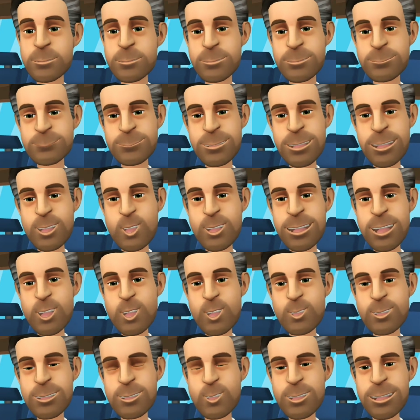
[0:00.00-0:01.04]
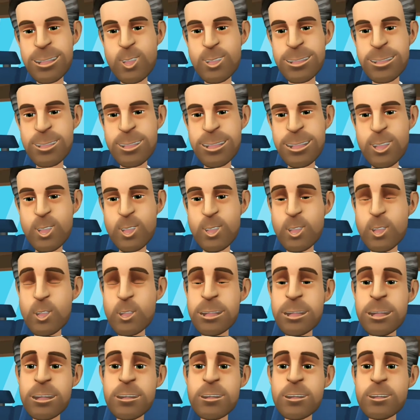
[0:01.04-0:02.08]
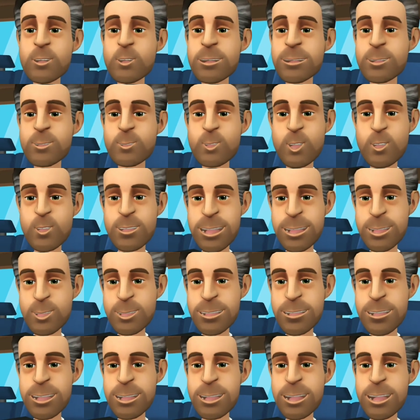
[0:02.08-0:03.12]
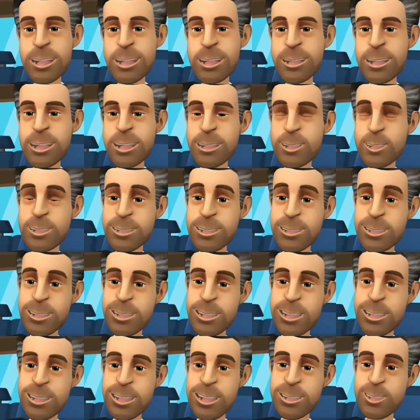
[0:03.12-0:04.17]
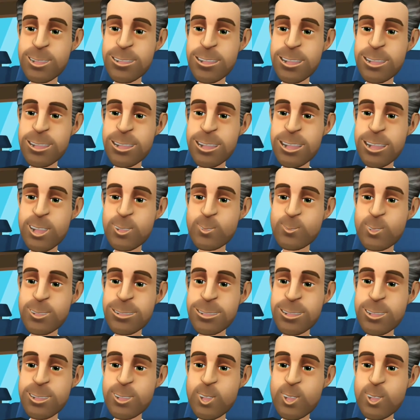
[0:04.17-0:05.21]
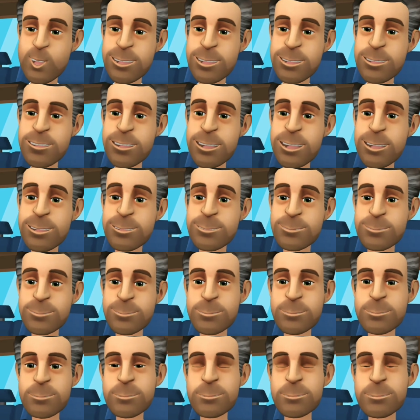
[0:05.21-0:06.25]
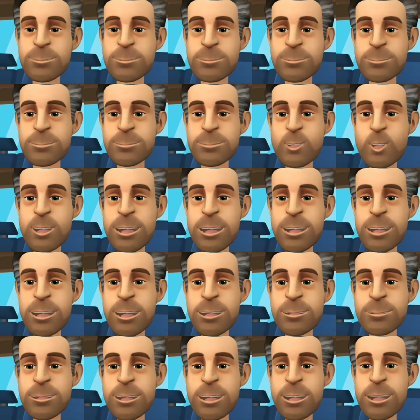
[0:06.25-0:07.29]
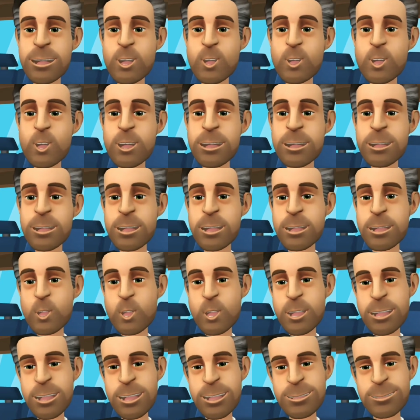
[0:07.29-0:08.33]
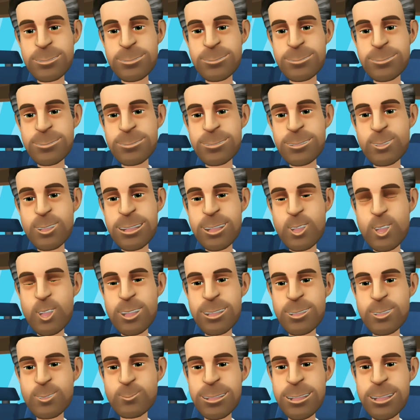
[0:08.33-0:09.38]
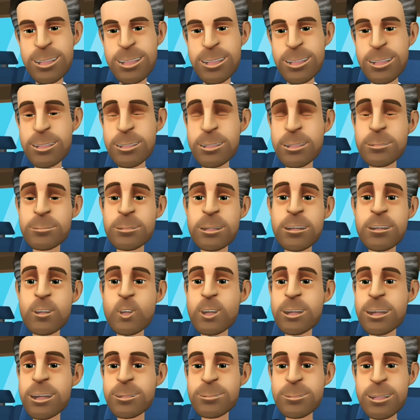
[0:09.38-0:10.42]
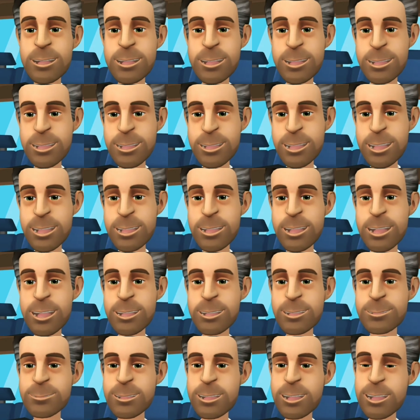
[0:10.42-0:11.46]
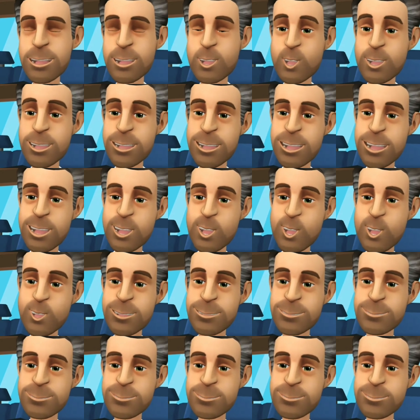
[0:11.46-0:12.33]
Many will also require you to take photos or video of the interior and exterior of the car prior to driving. We recommend you do this anyway, so you won't be held liable for any pre-existing damage to the car.